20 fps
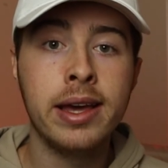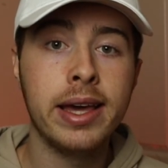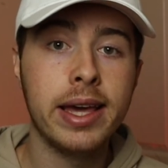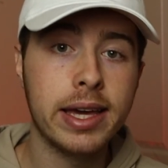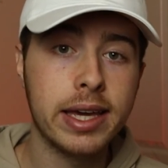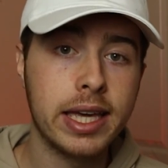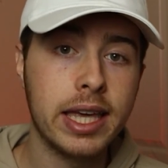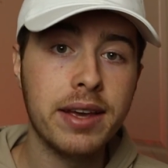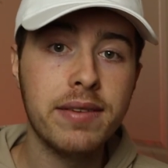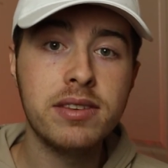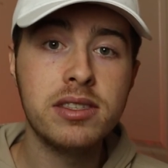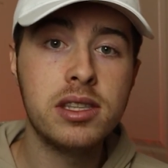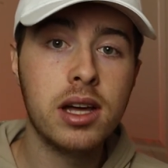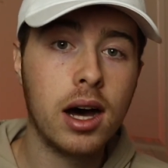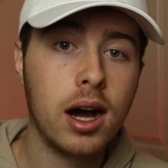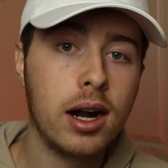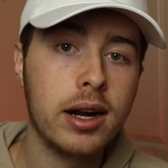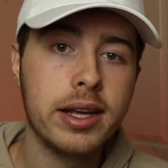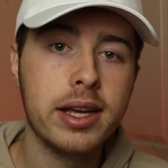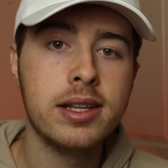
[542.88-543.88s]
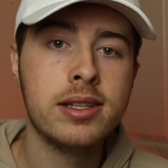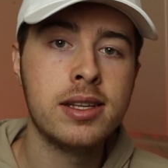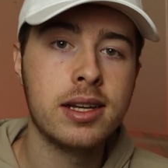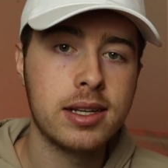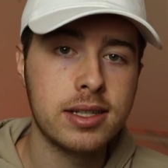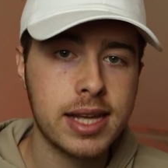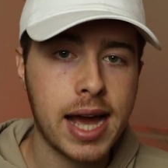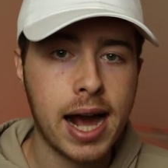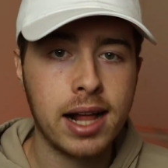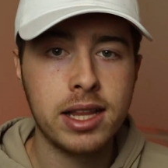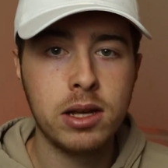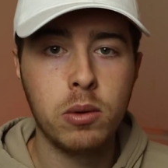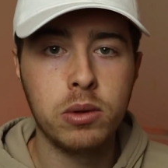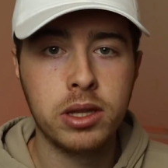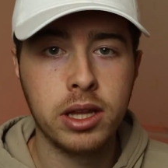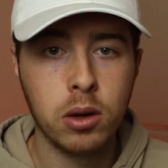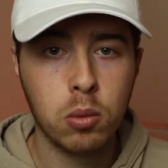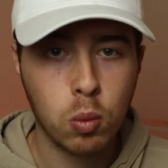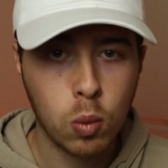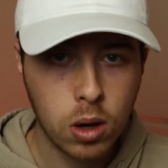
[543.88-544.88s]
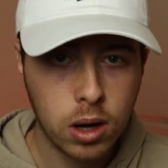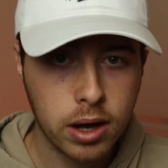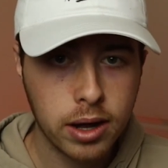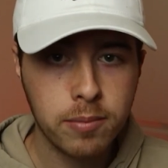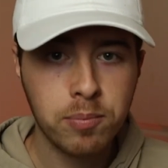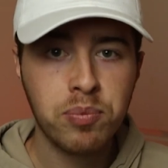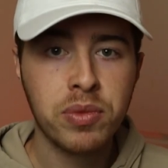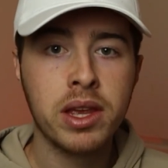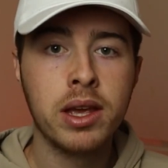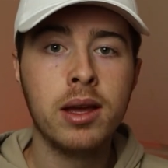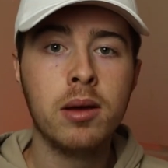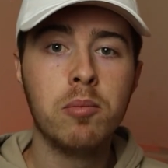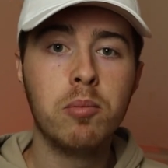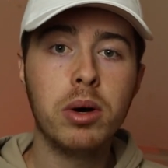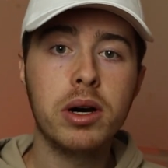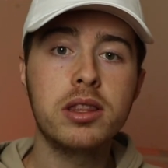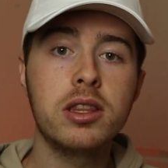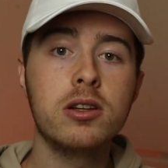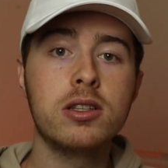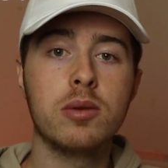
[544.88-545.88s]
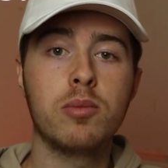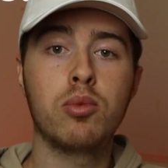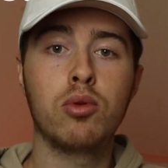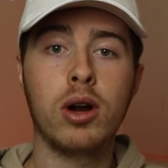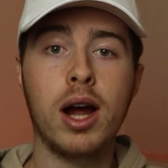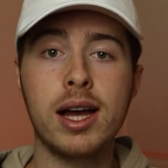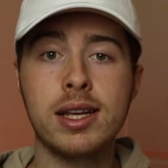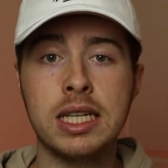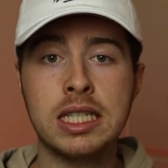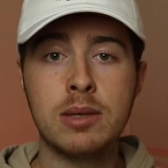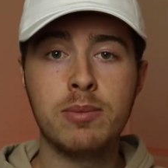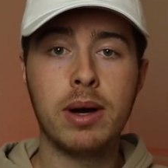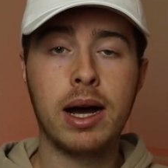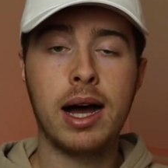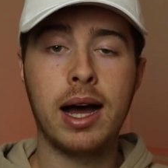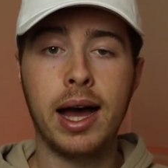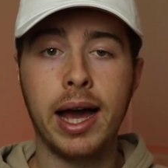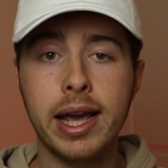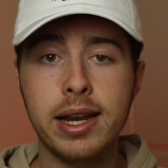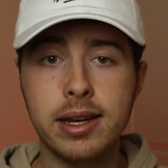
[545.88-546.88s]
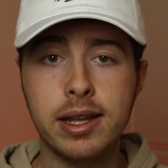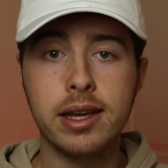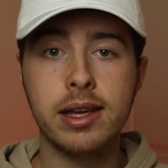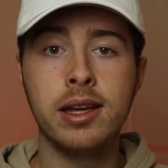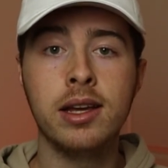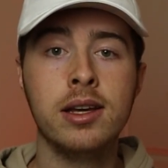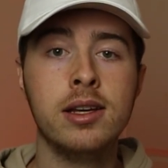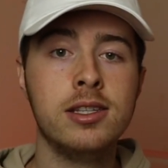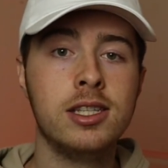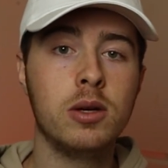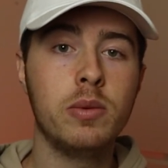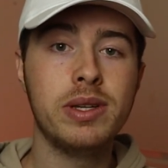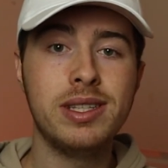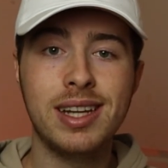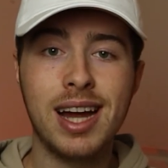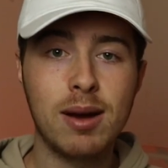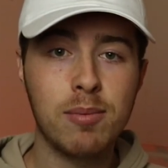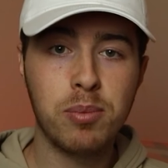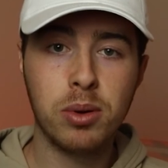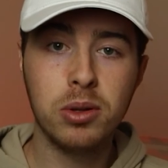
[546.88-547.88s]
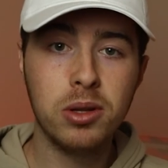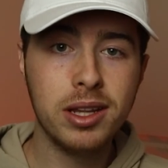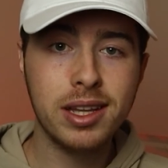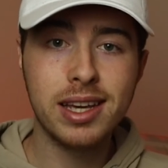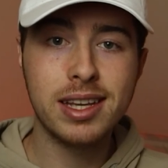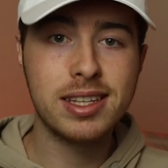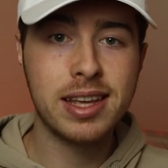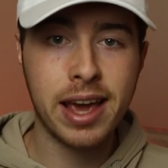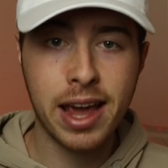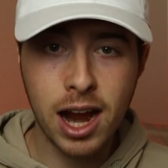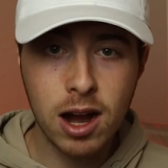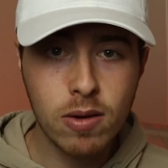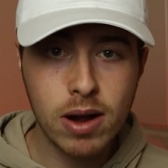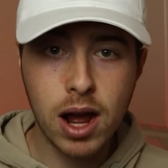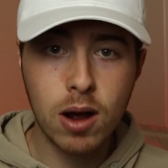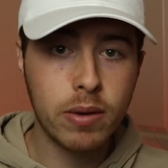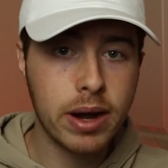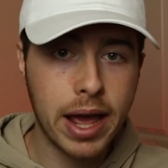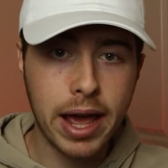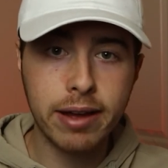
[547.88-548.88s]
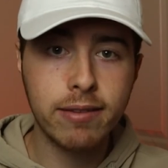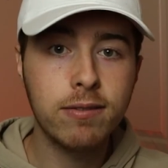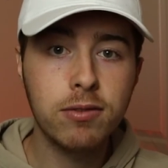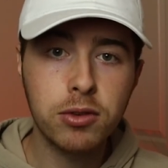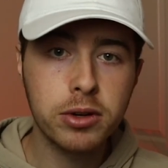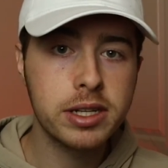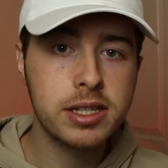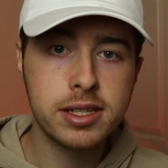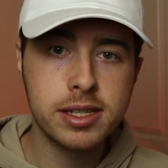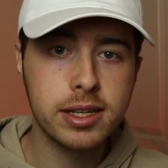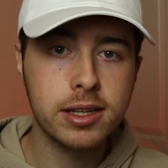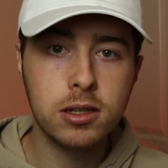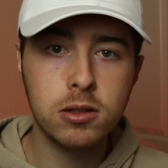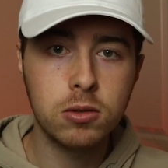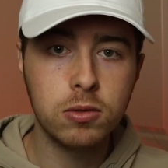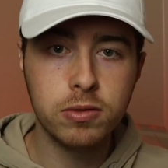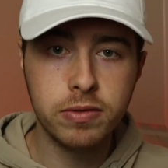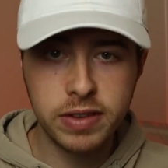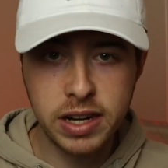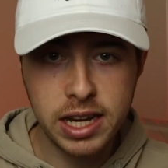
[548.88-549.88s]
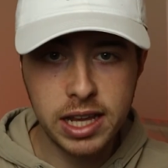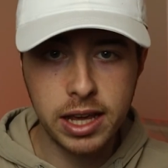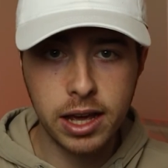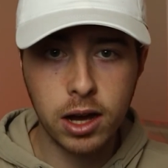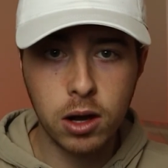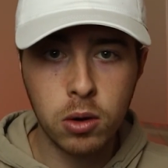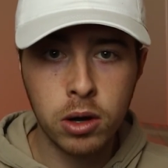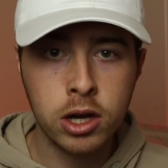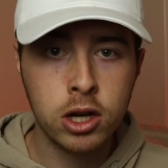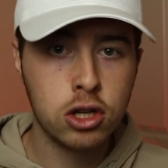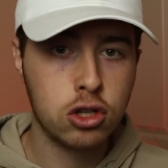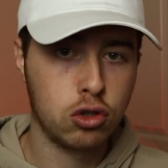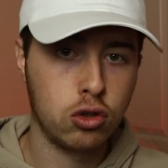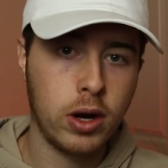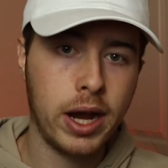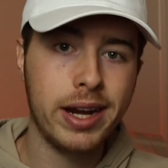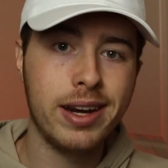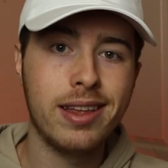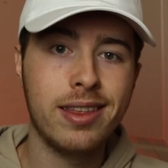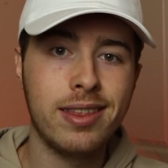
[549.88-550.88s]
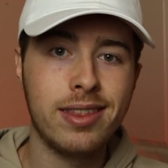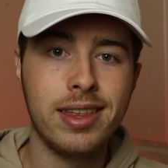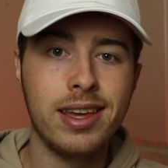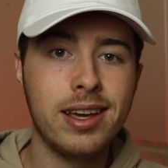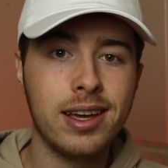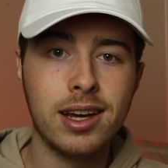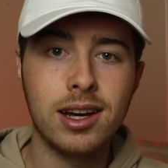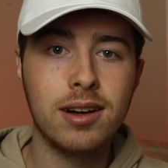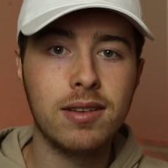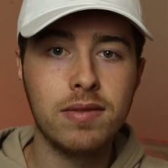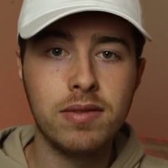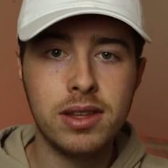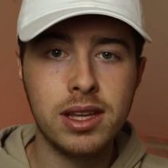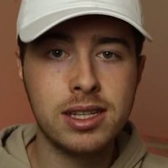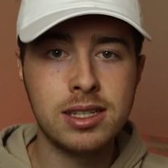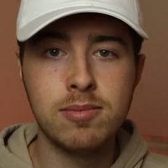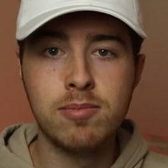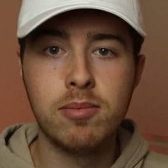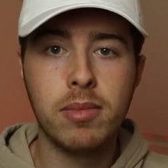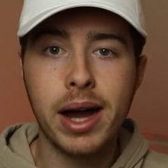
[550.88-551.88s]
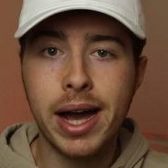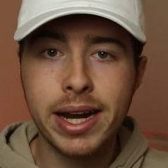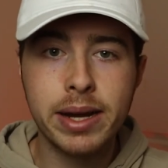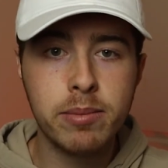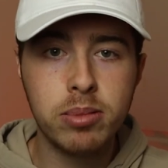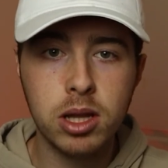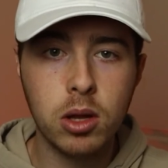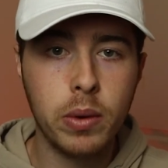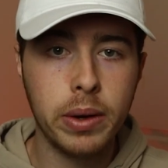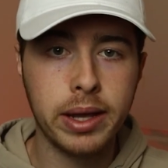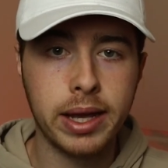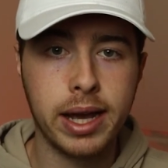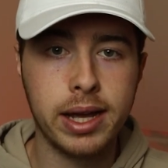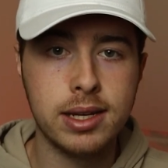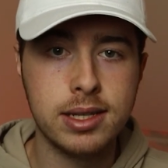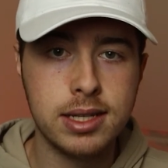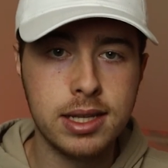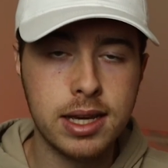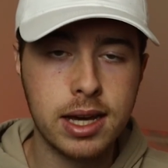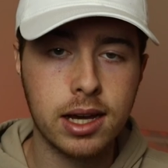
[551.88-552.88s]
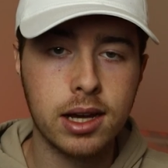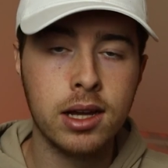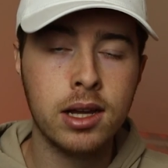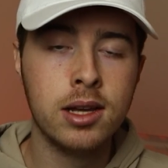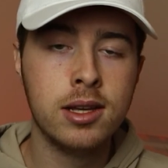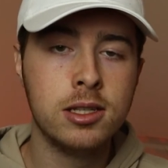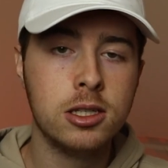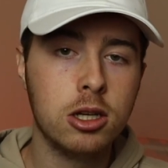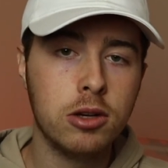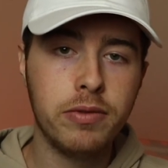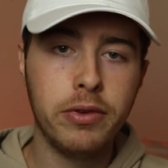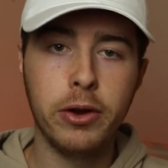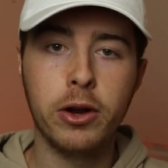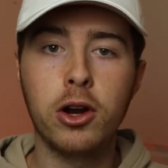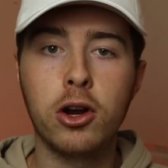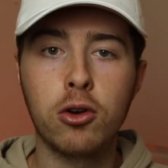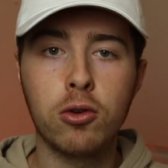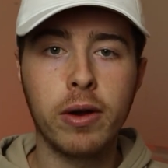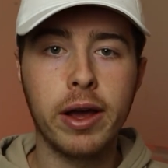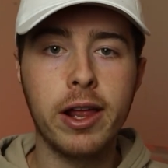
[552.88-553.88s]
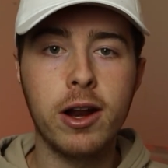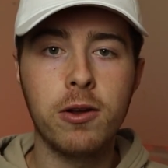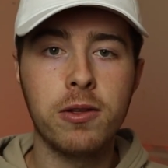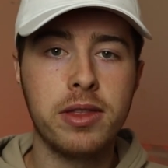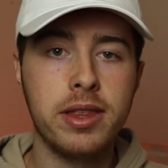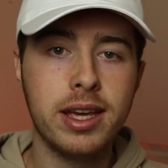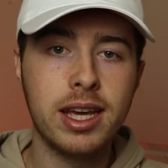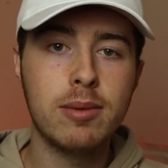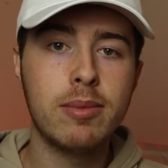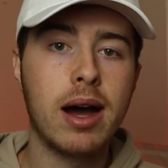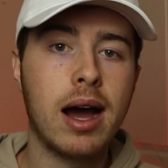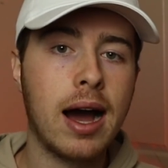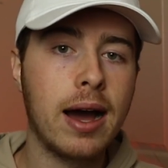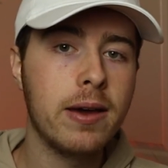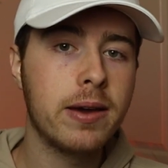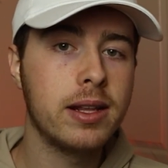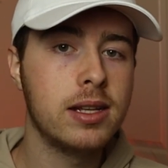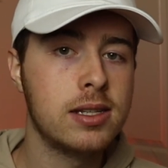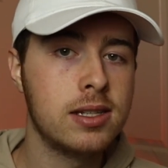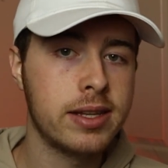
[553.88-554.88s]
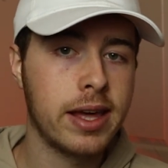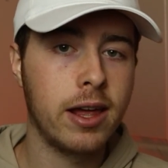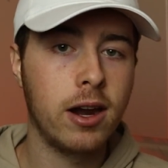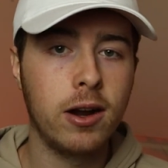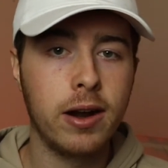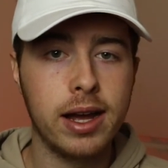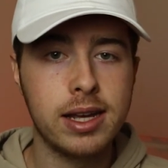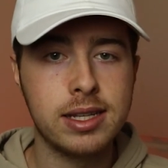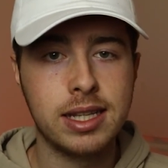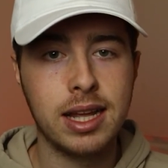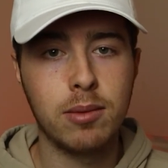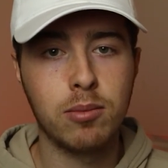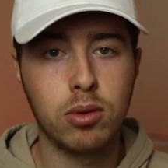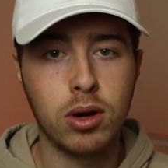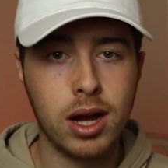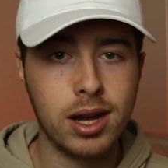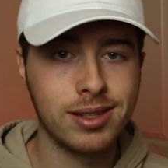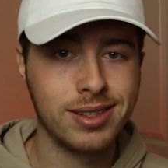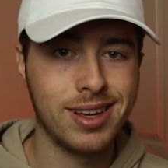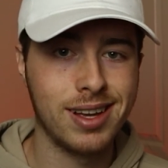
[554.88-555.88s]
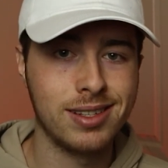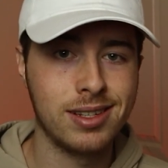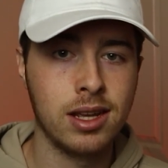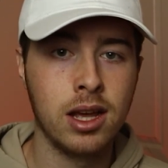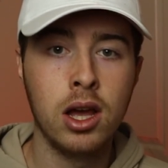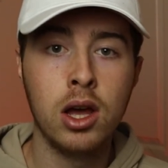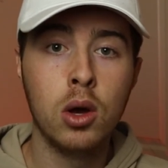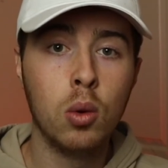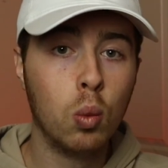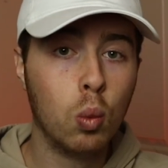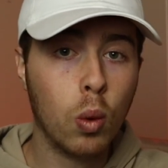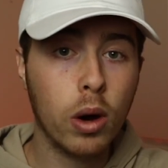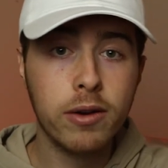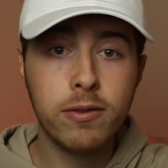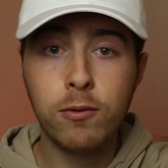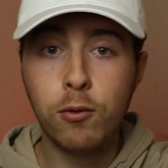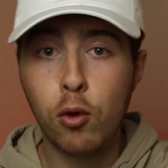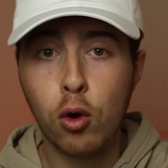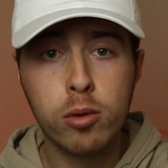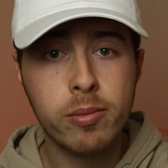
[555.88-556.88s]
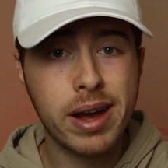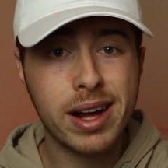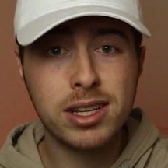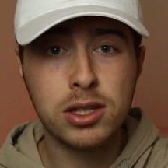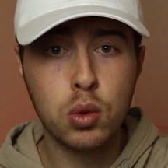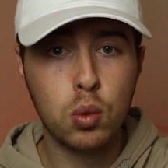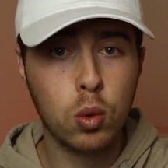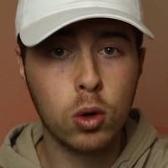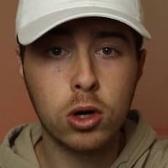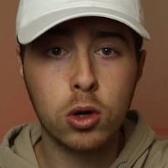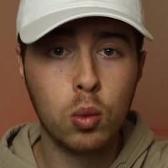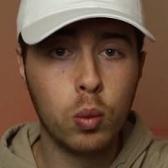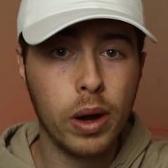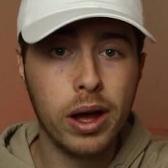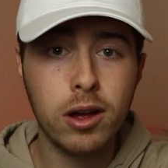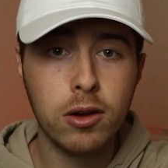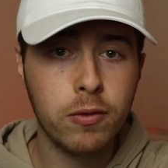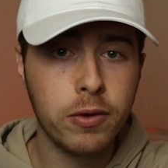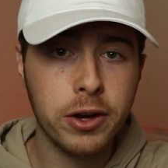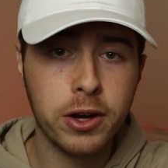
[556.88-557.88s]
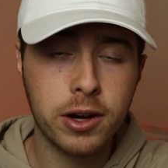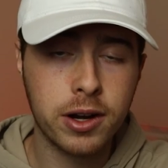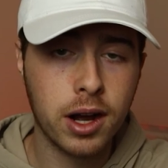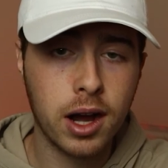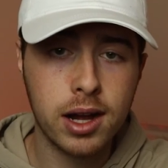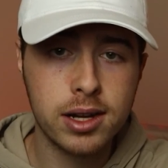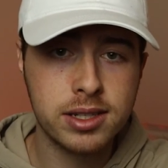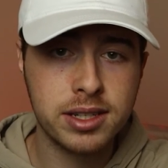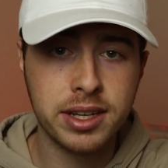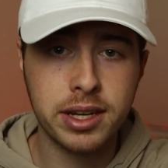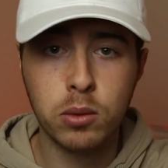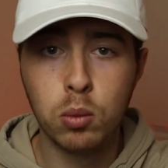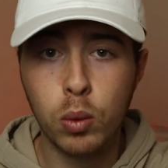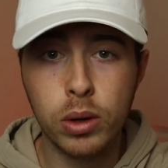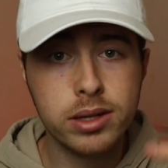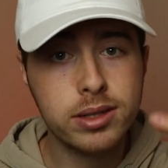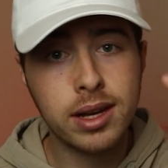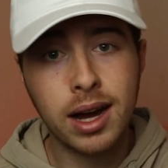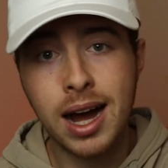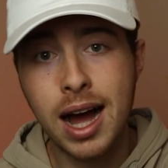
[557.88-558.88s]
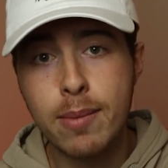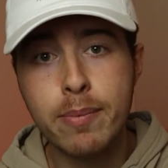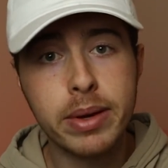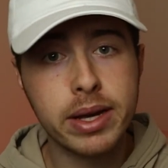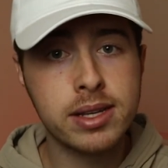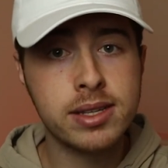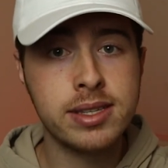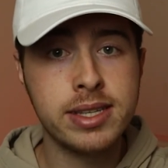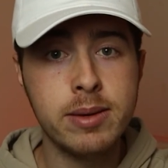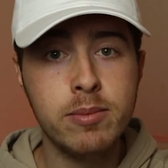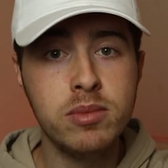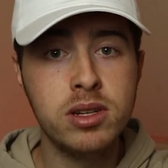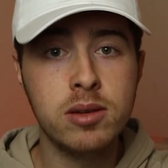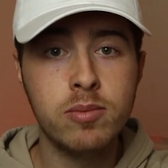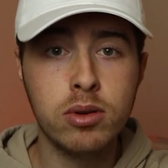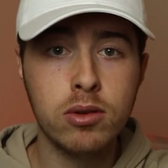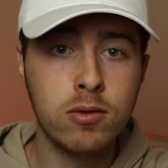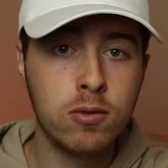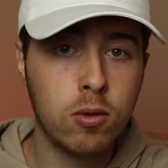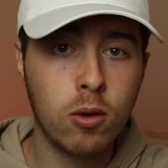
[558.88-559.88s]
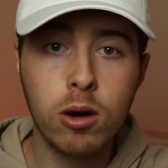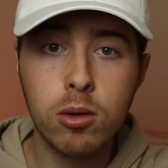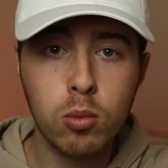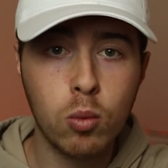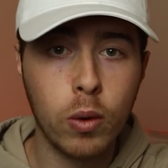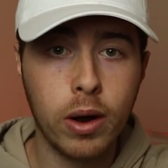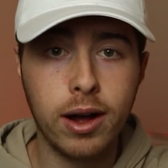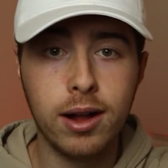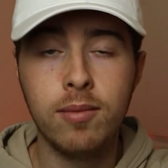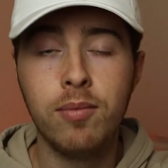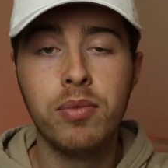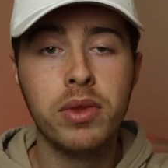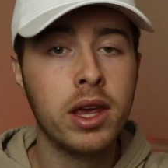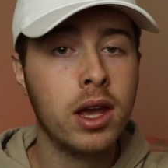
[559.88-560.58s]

it gives the audience exactly what they want, but there's a process behind it, so he's not pulling his hair out every single video trying to think of this mind-blowing idea. So if you're a creator, think about how you can standardize that process. What formats work well for your content? What topics seem to perform well?